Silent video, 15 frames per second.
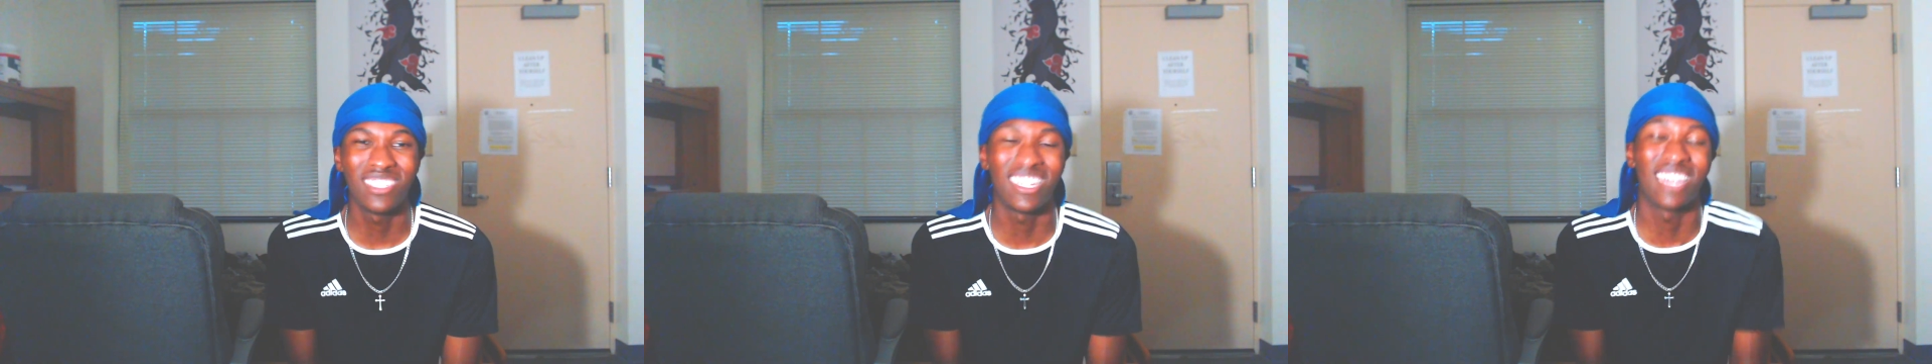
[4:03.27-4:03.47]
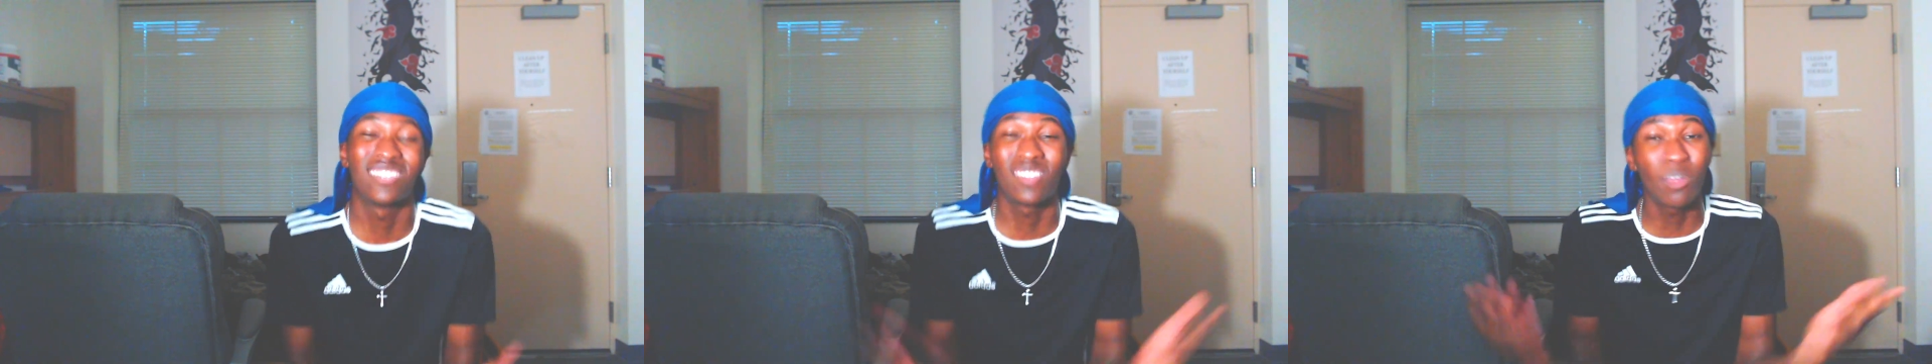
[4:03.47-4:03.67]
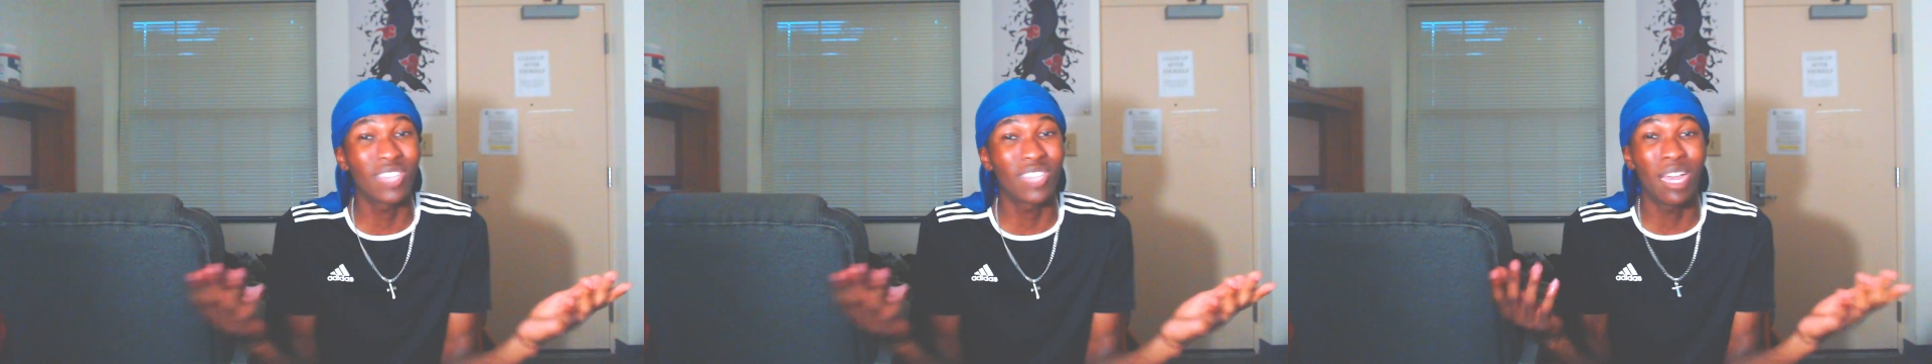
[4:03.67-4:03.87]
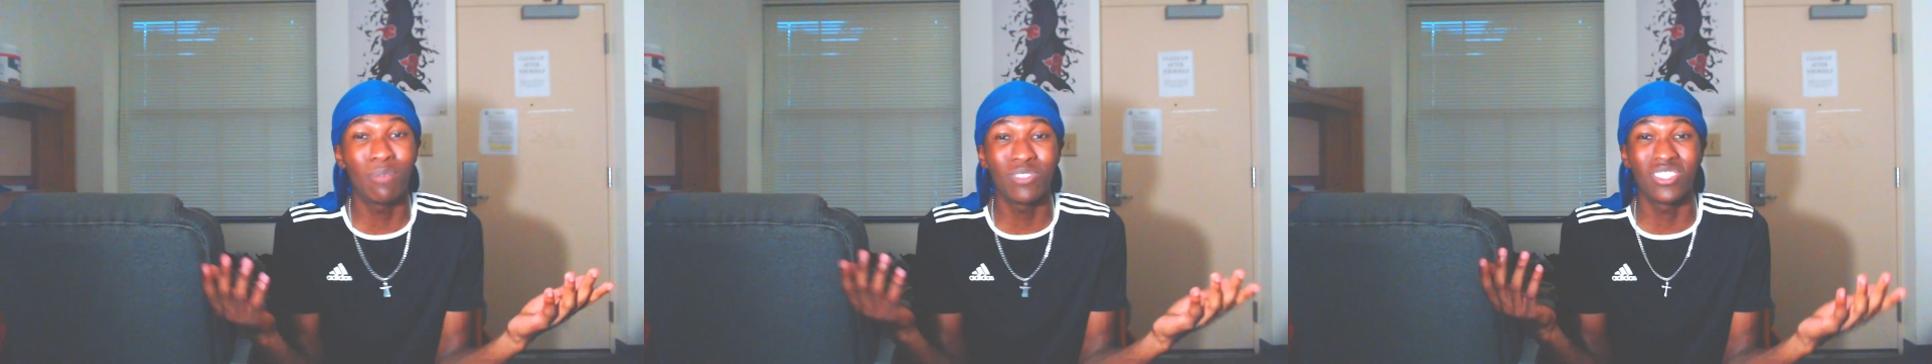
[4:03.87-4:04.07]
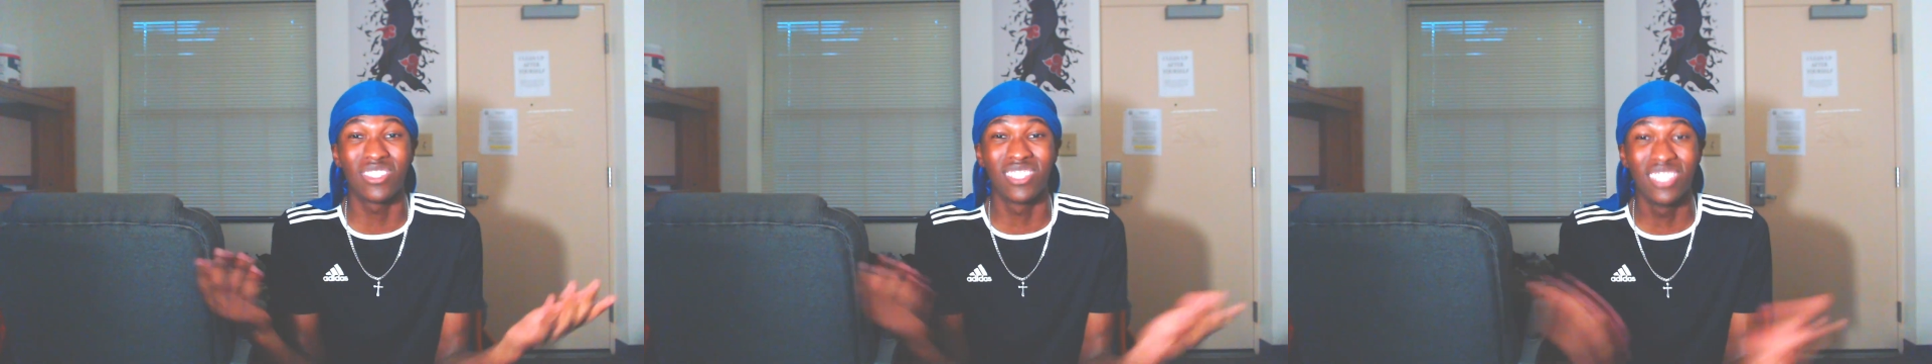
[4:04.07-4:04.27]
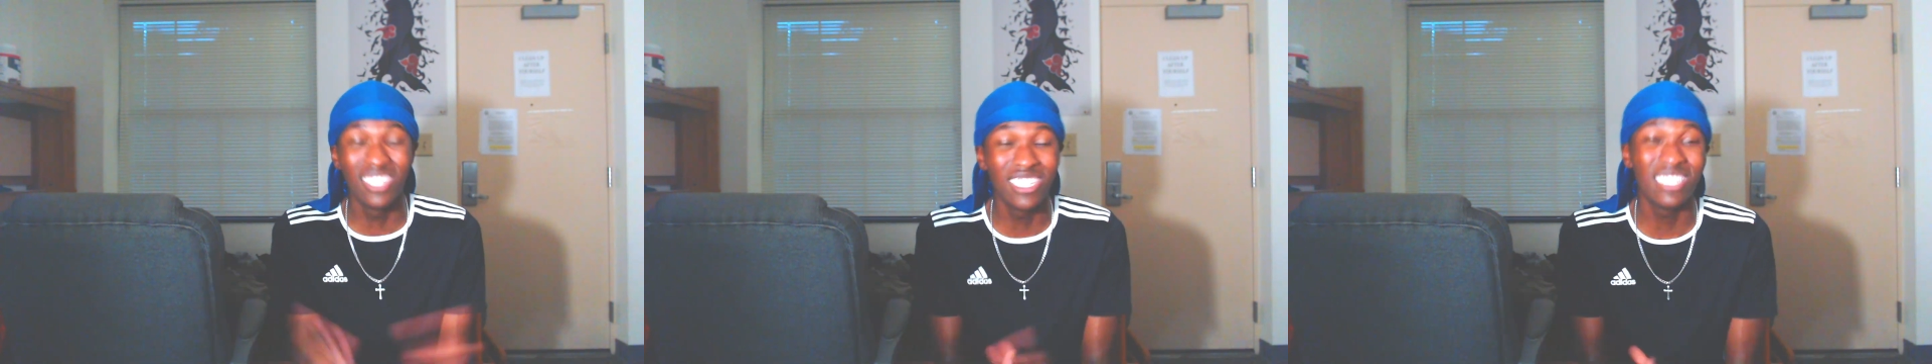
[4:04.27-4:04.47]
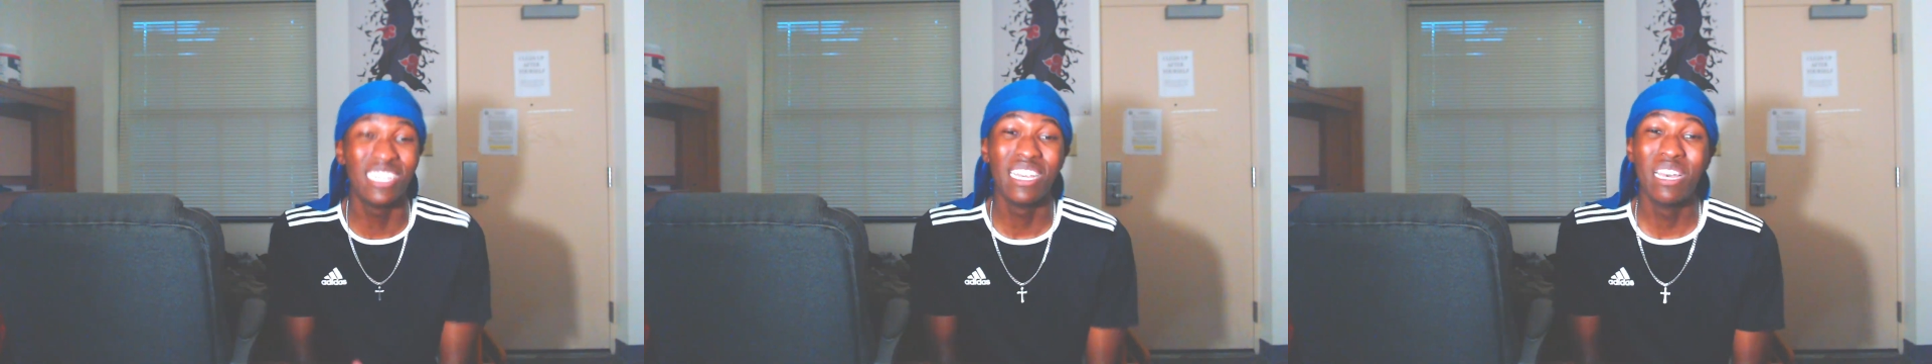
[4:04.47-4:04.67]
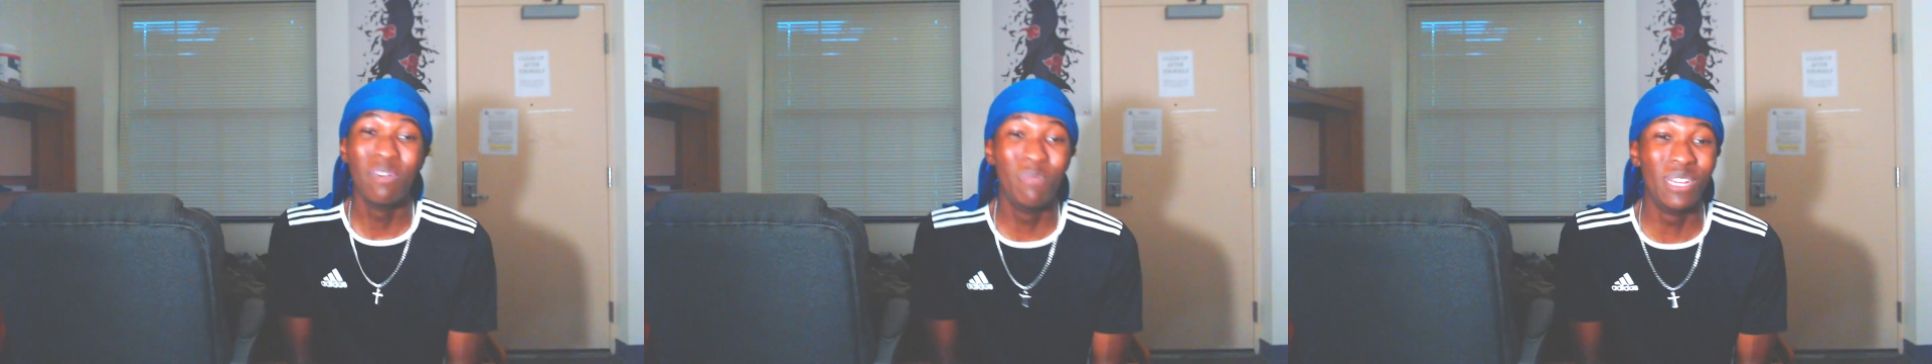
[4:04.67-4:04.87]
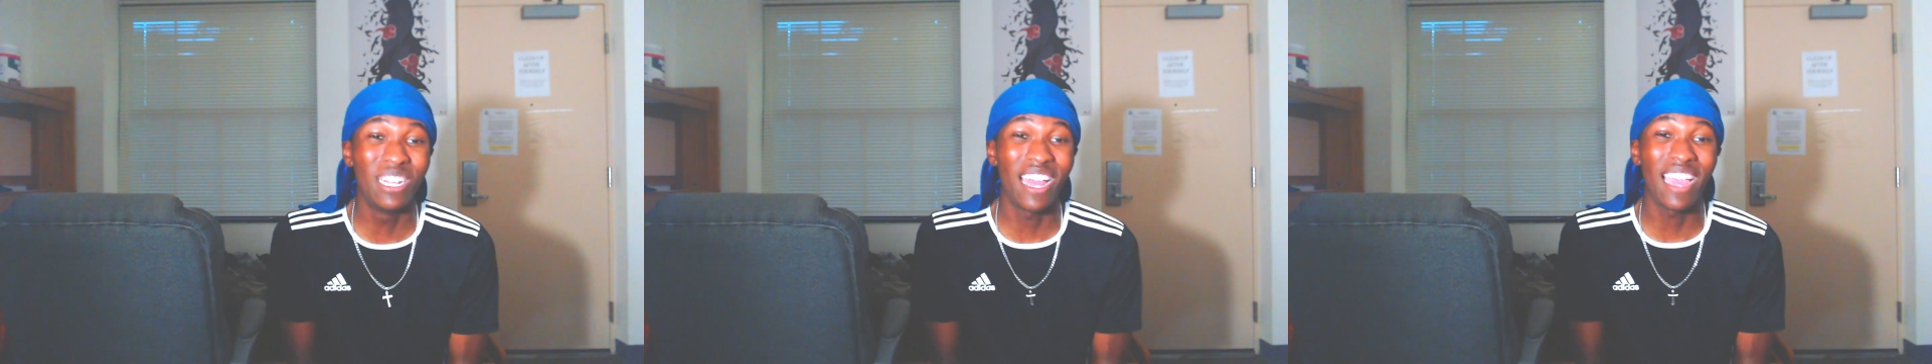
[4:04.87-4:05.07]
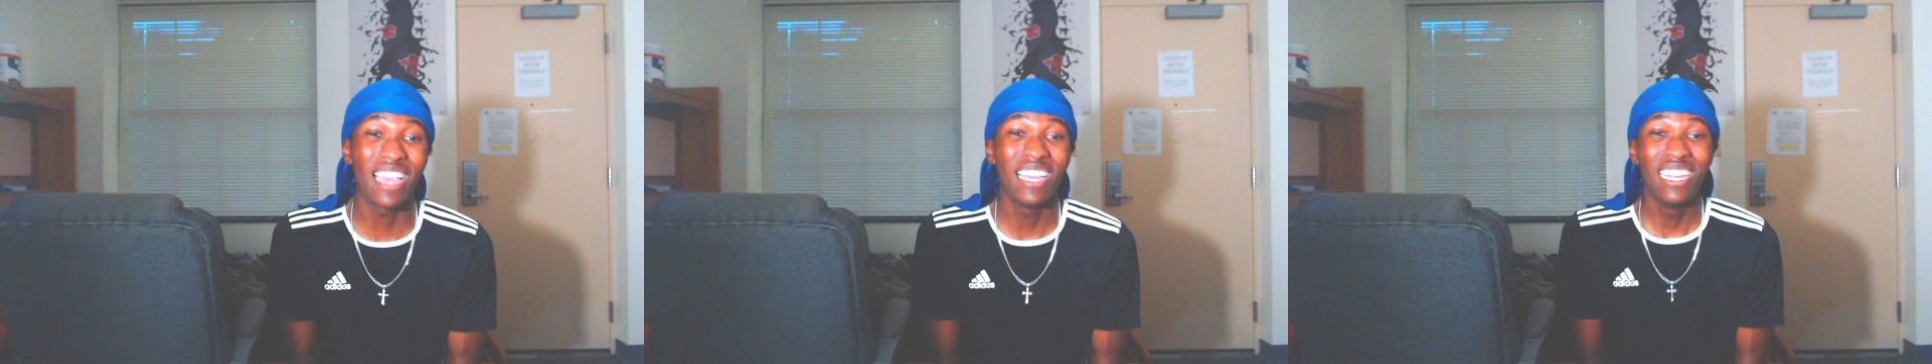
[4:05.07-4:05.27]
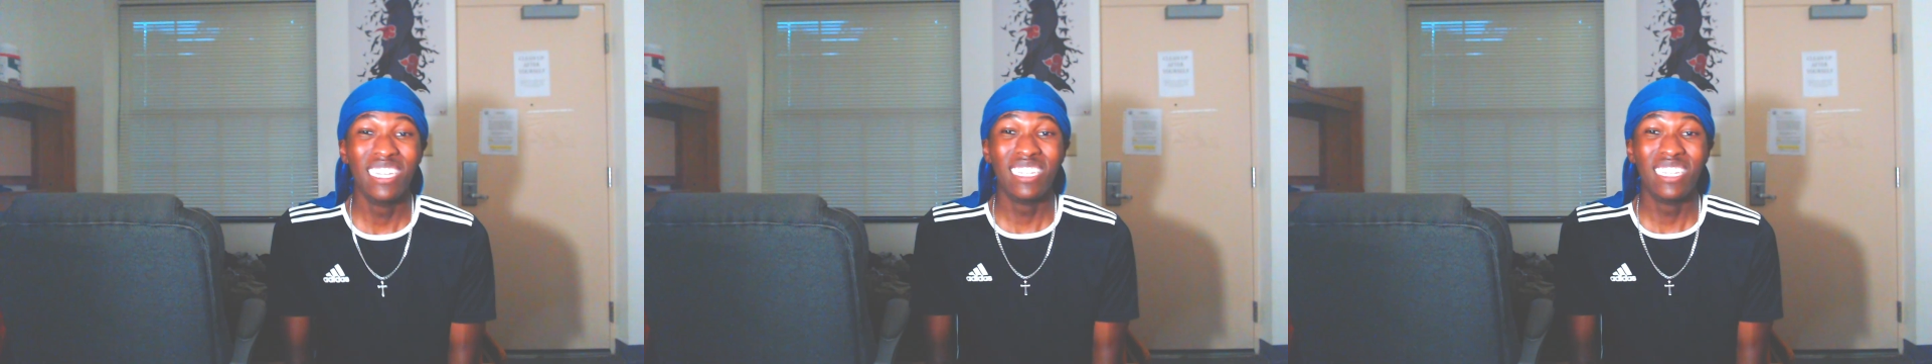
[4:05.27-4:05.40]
Like, sometimes it's good, but, like,